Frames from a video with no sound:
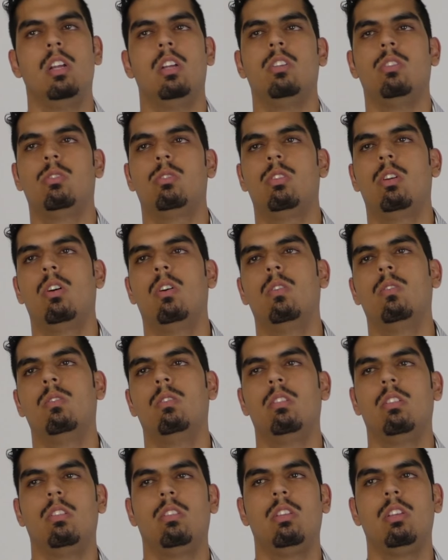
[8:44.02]

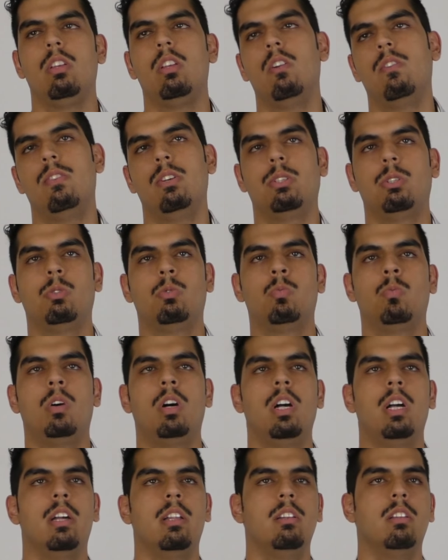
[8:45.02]
So the universe is
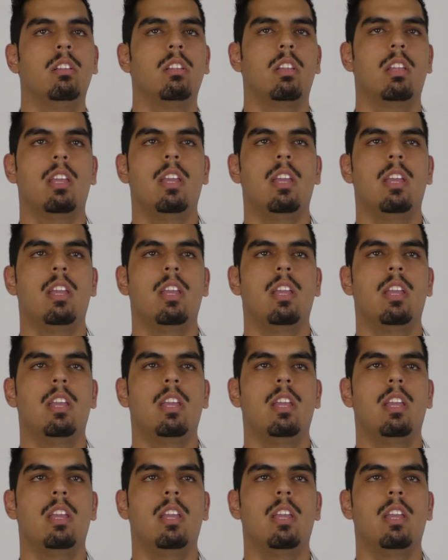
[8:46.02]
one.